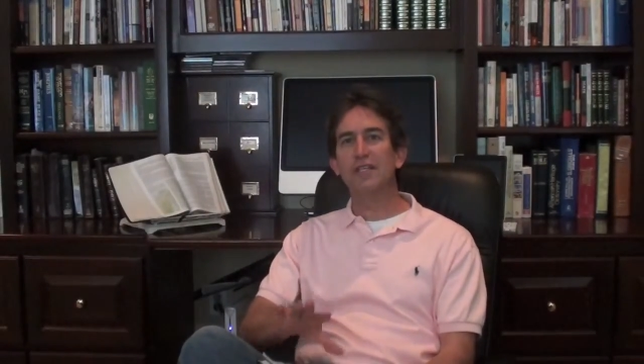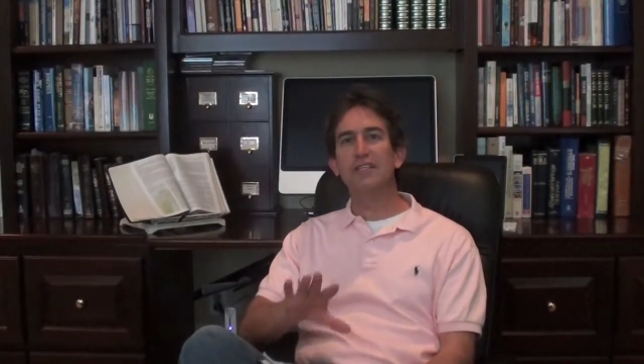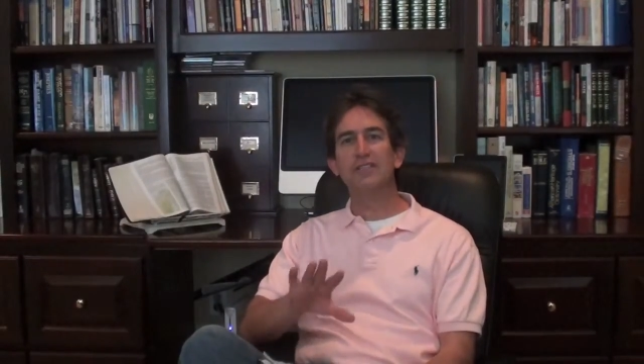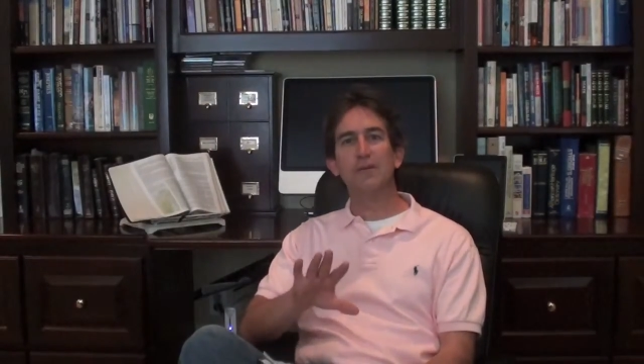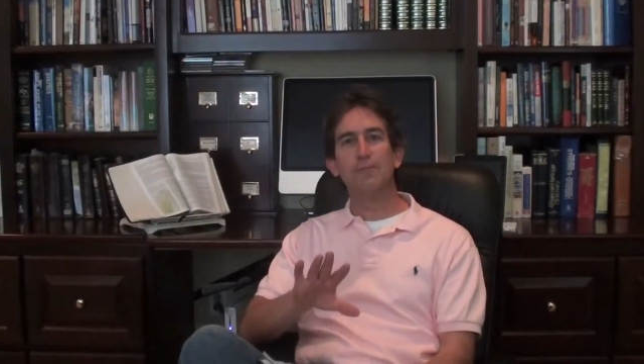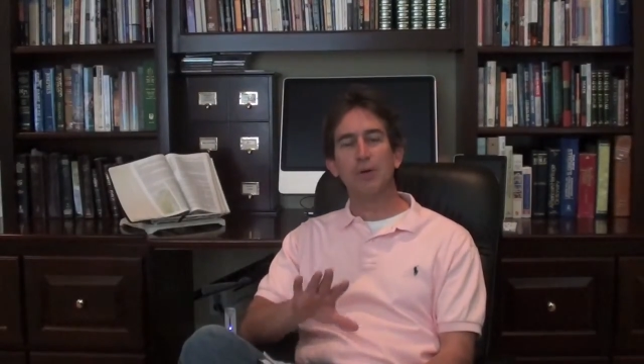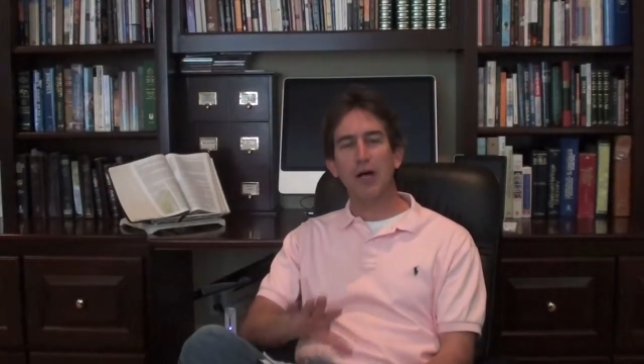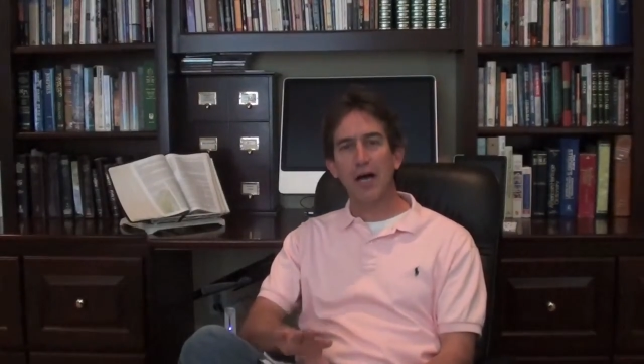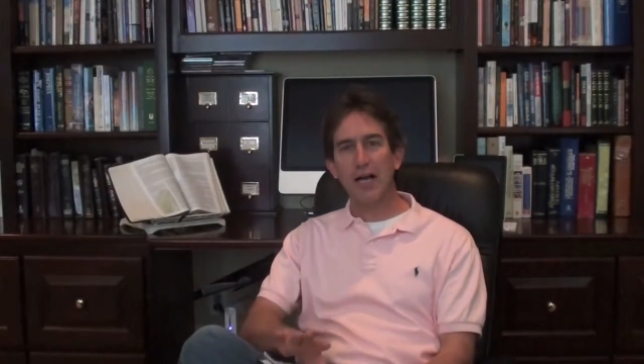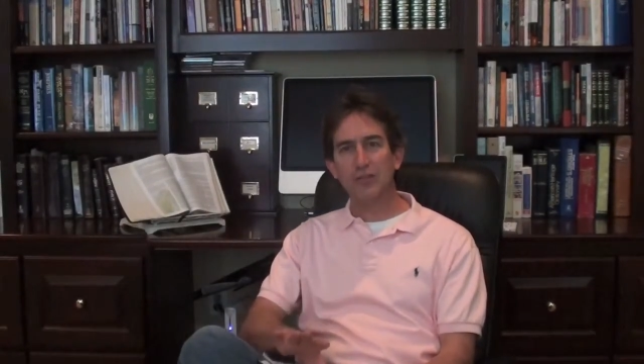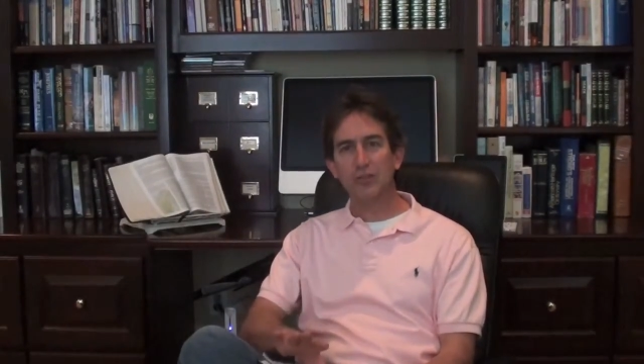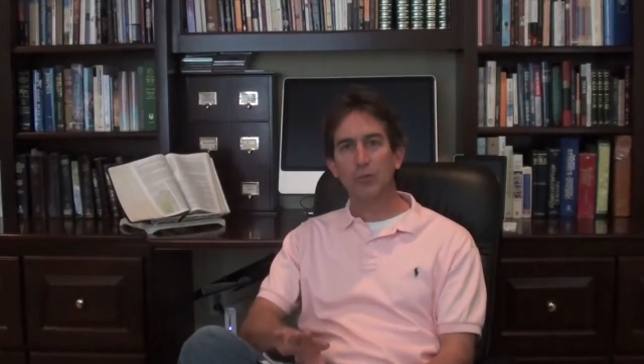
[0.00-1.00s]
is
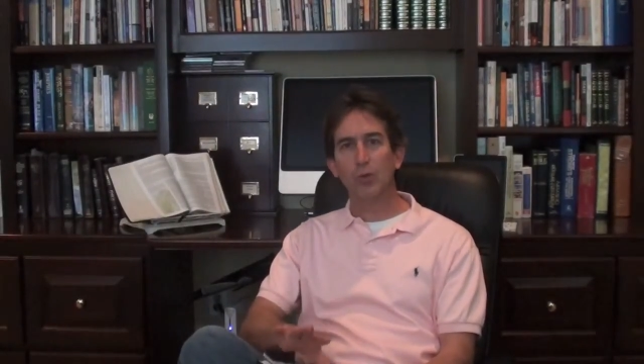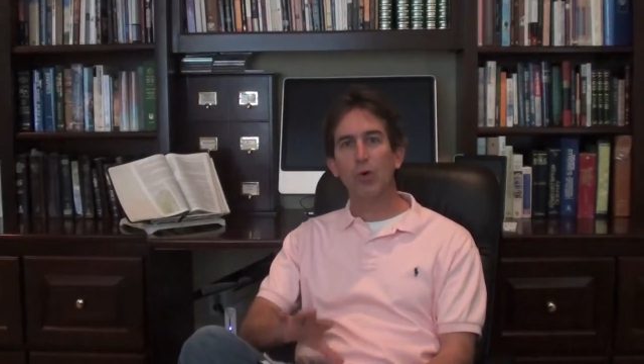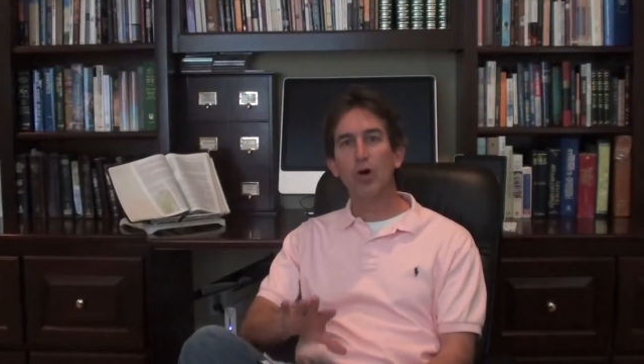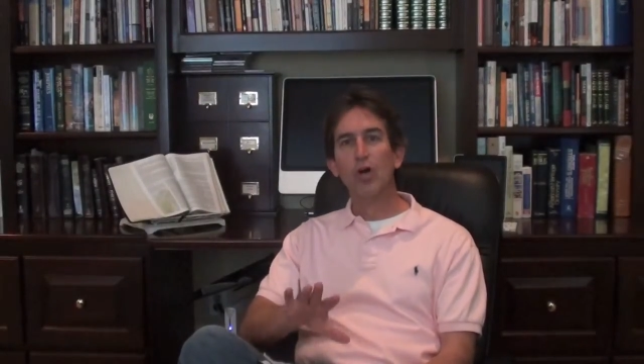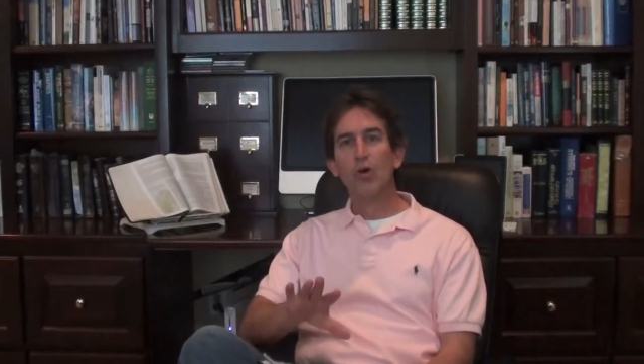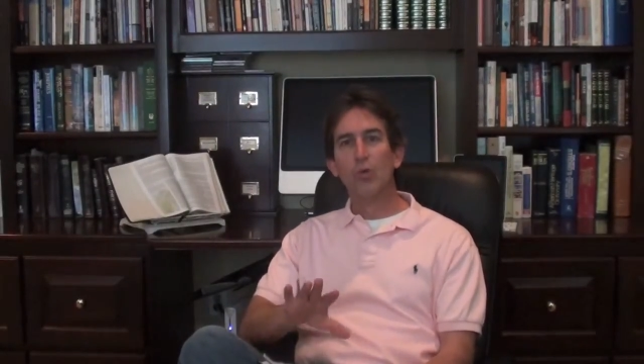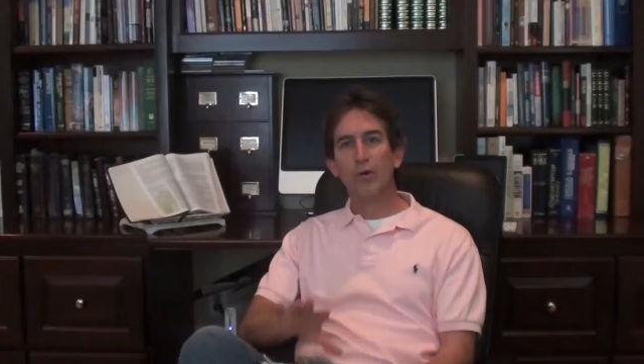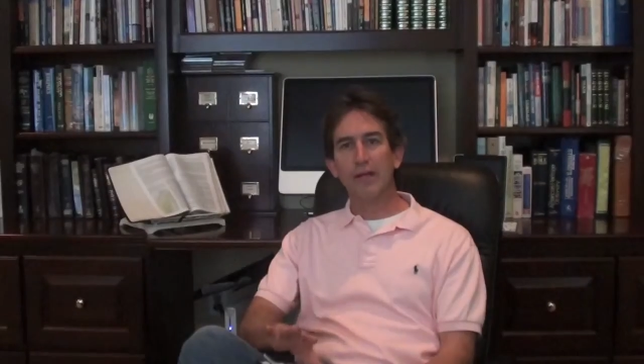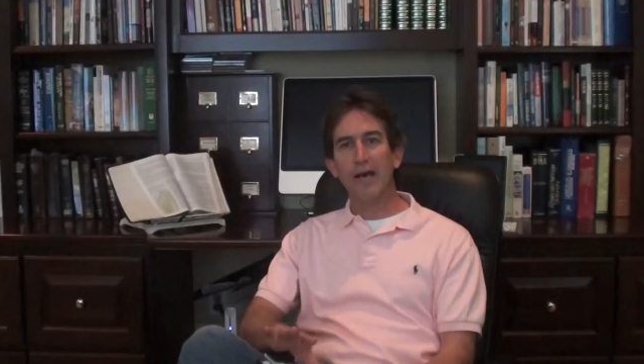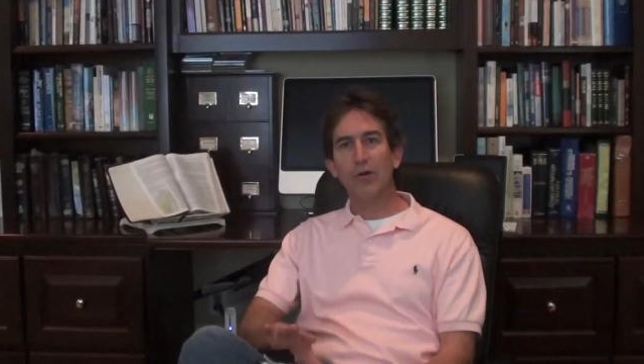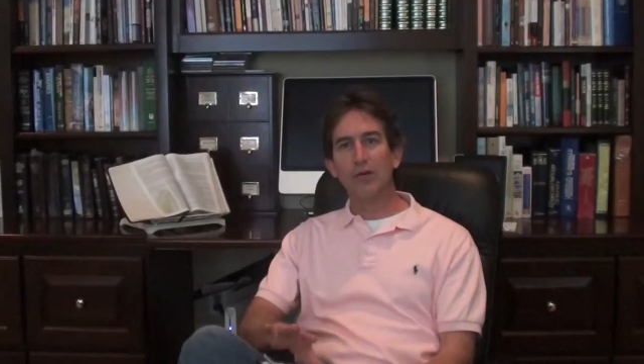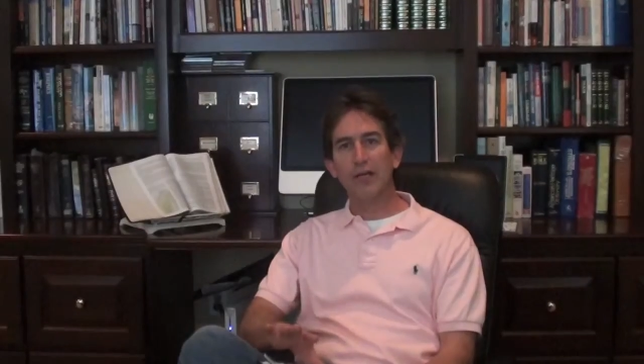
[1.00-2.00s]
impossible
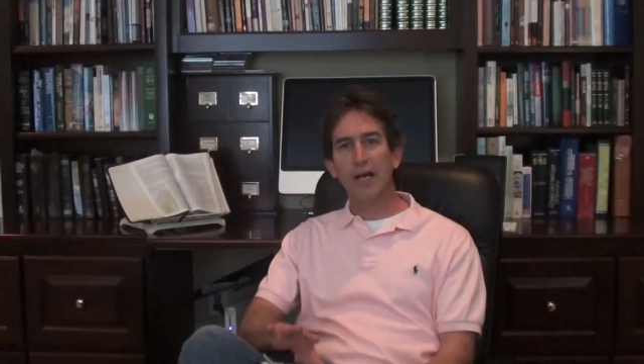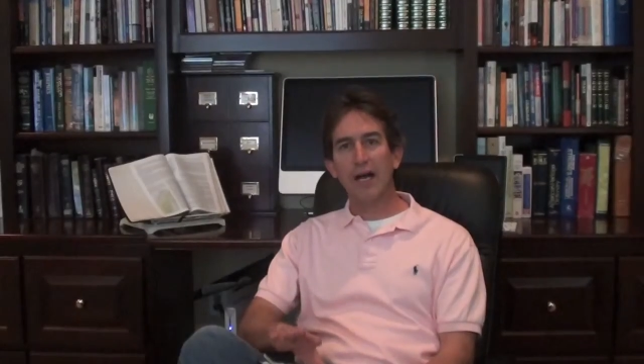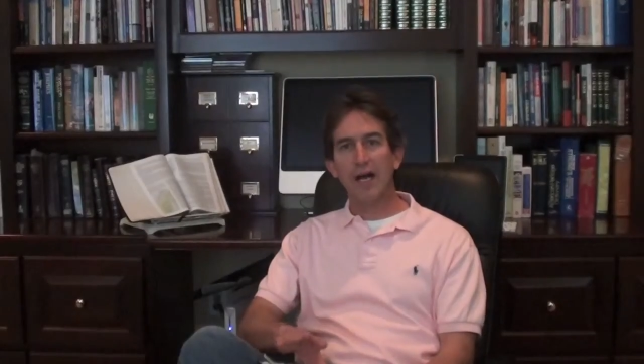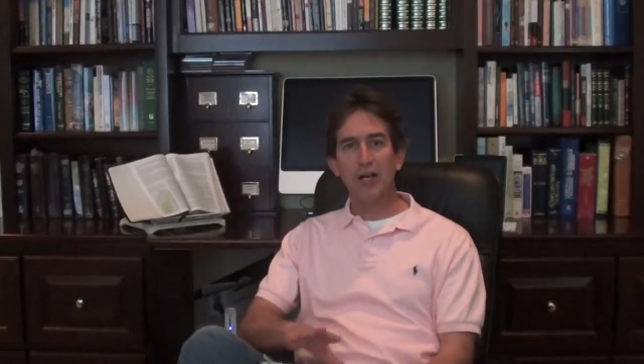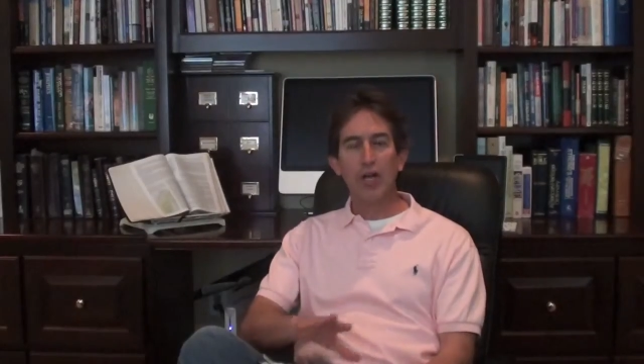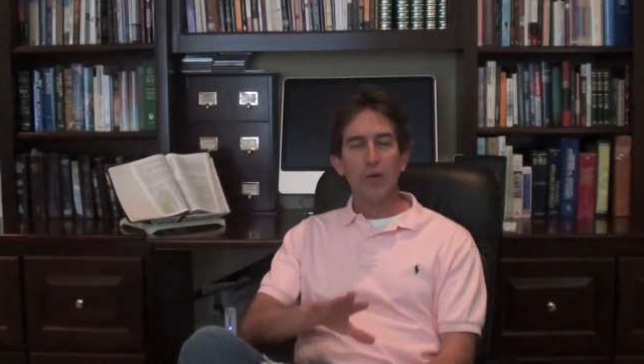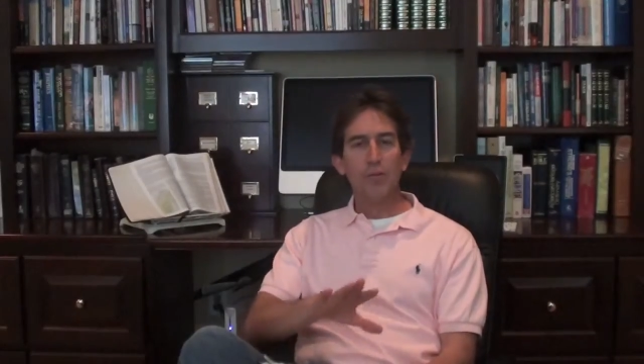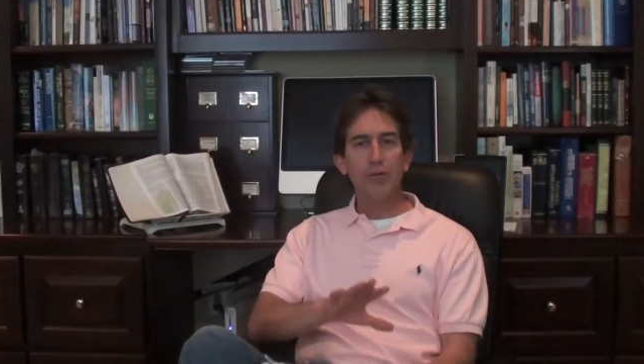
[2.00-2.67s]
without God.